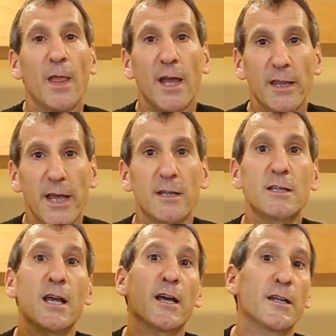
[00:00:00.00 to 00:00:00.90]
And then
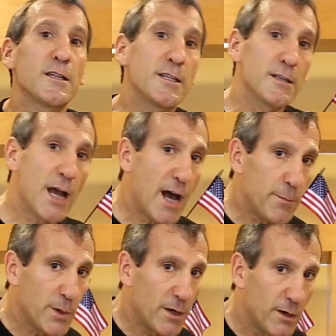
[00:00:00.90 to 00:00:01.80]
to
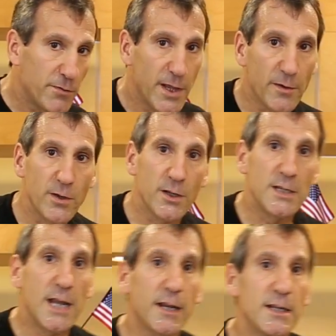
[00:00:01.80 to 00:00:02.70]
top it off, you have good
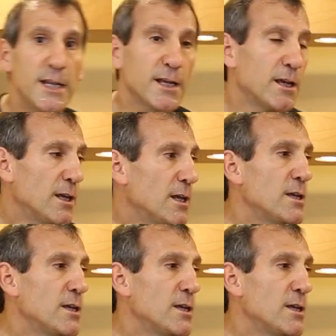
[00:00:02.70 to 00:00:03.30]
technique.